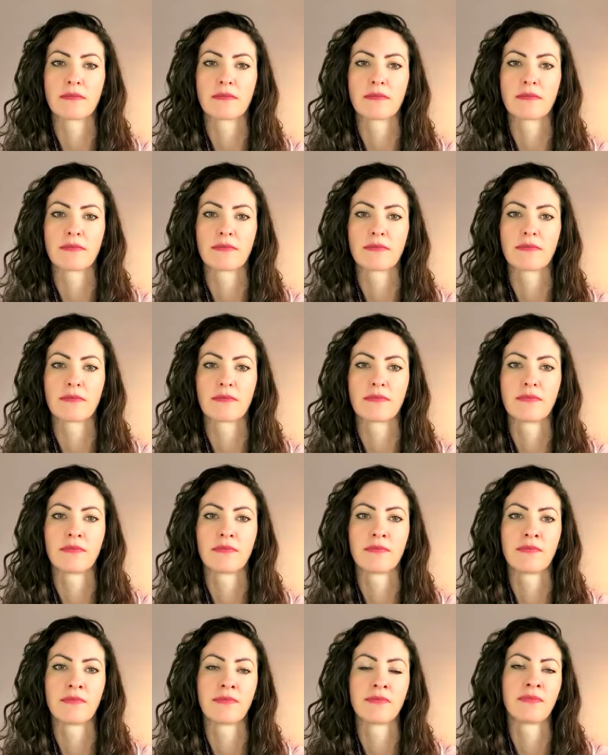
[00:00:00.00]

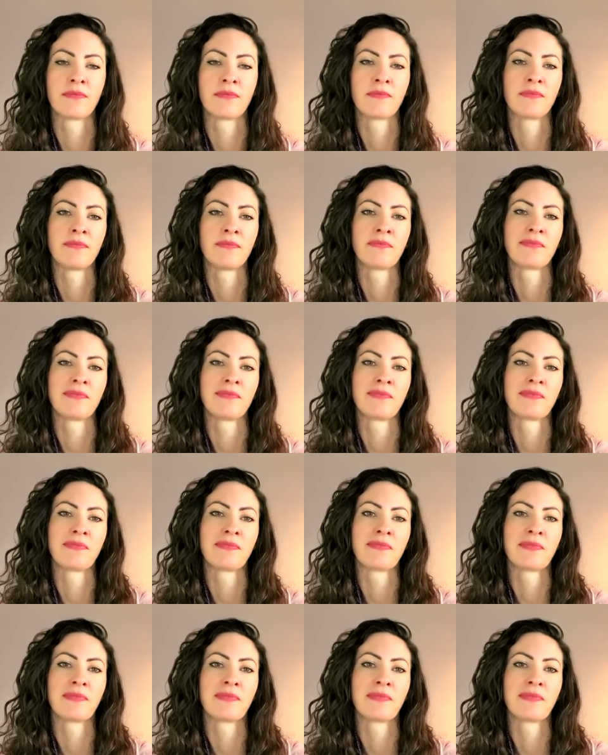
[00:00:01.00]
[no speech]